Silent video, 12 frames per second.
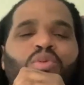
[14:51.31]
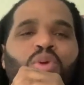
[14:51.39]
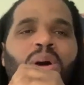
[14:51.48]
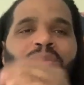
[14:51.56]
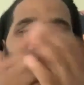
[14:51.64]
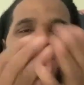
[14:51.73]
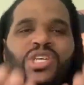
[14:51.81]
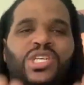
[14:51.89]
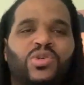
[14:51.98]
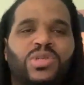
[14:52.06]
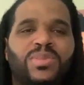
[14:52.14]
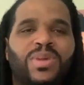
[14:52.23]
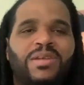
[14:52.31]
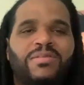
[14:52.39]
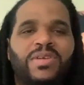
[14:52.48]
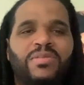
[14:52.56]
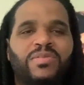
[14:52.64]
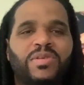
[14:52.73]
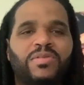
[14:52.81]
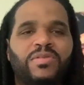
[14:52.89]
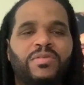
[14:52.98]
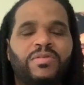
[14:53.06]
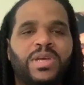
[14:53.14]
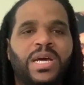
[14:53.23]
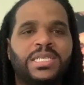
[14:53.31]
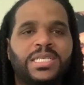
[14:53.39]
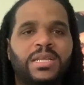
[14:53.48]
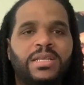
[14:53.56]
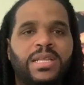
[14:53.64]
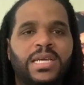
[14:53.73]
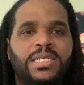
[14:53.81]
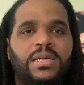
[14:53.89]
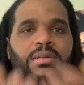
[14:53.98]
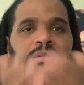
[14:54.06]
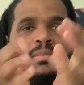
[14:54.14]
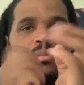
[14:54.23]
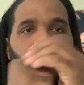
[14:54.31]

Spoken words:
up to a man and check out the man for hand sanitizer.